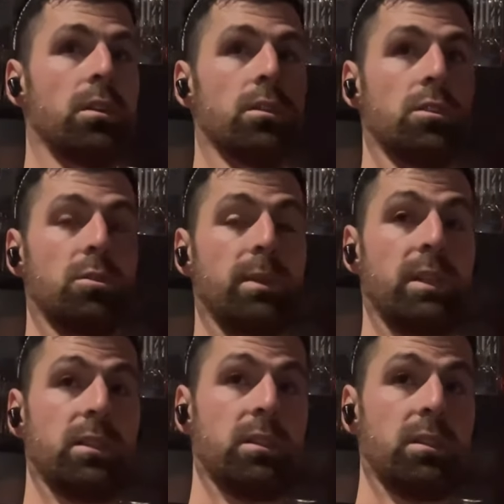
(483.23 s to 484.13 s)

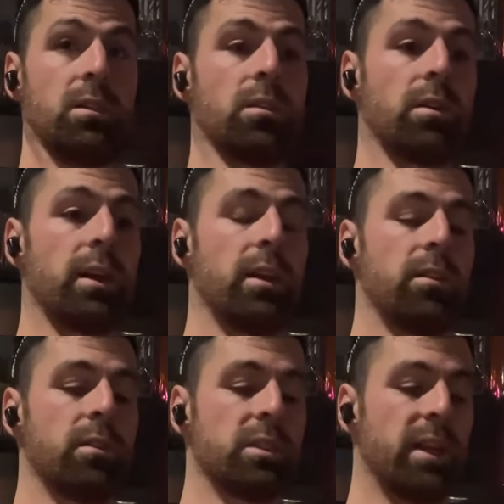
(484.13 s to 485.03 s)
squeeze, all right?
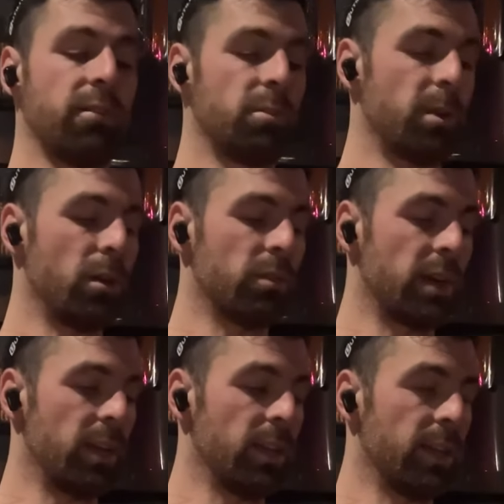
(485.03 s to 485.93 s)
It doesn't have to be
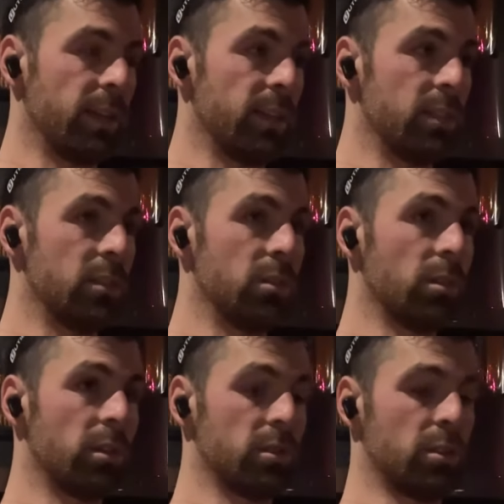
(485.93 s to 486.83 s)
overhead like this. You
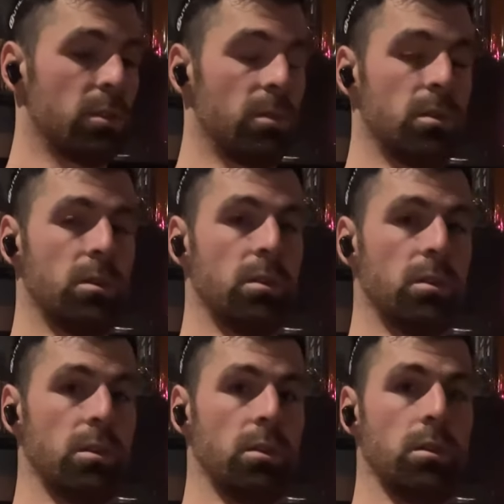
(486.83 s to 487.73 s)
could also
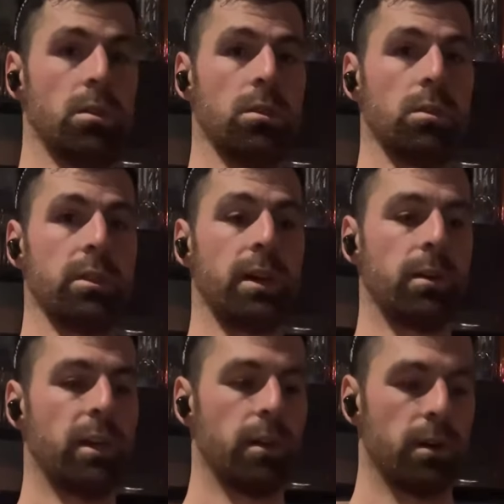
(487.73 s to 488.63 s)

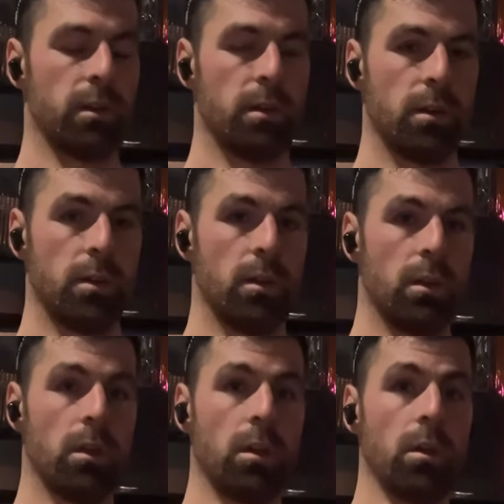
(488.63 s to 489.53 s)
down here.
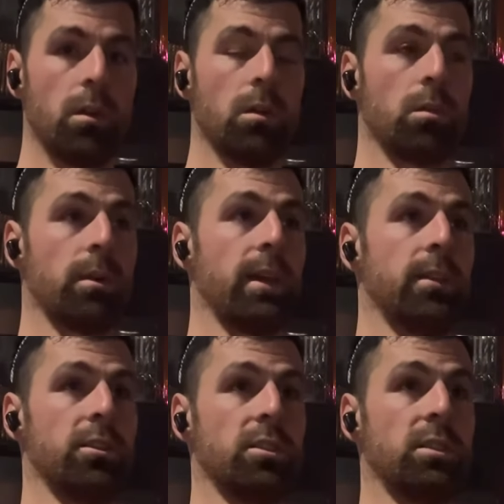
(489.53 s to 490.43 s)
Okay,
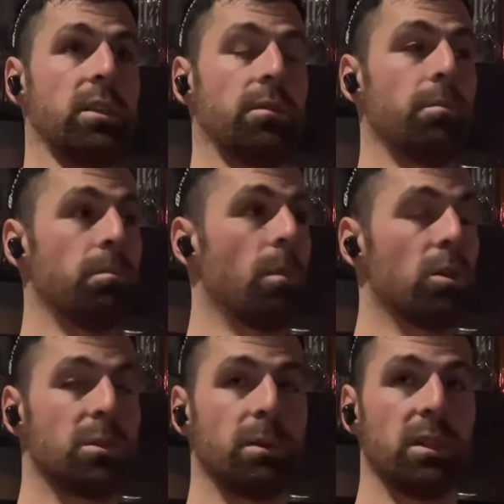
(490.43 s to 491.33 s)
there's
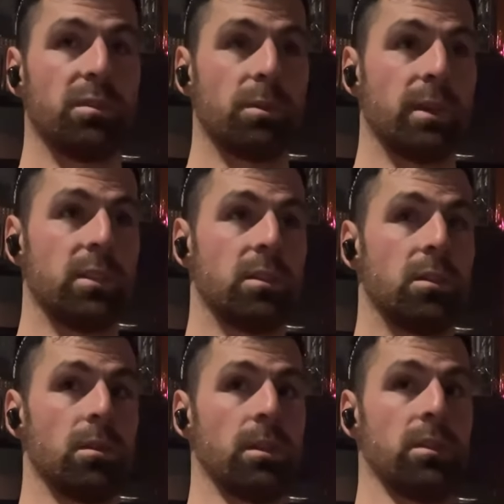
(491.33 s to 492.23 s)
multiple different ways to
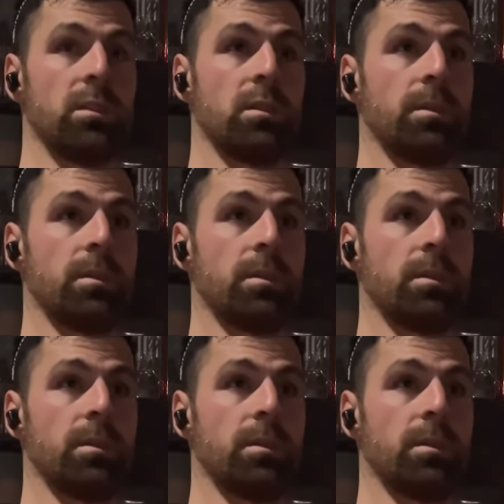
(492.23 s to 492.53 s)
do this.